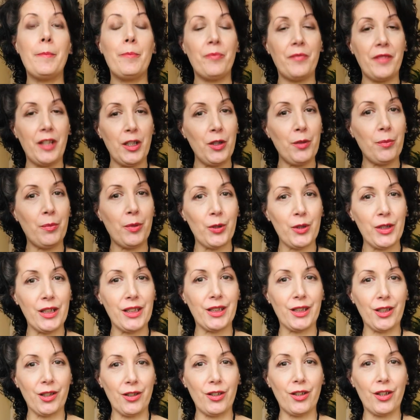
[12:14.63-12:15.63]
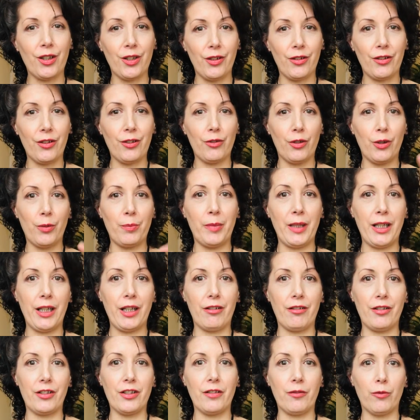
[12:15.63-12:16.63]
then your body's going to go through a
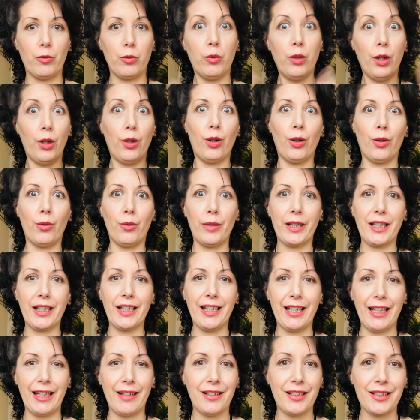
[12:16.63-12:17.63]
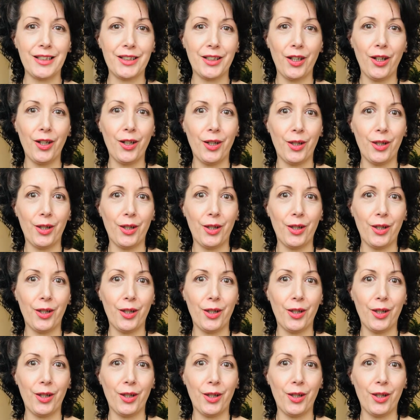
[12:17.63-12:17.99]
period of, whoa, we can let this go.